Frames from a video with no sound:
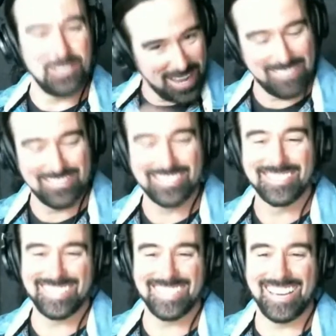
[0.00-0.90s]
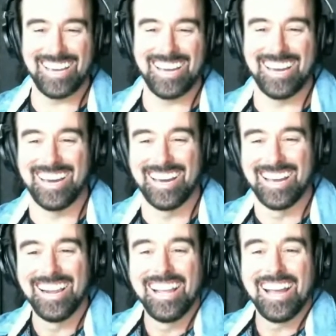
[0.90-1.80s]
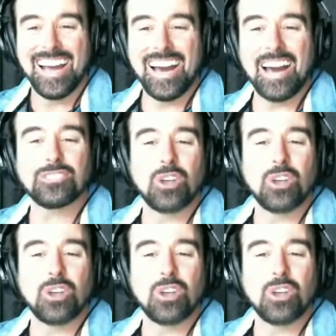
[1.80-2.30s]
kind of.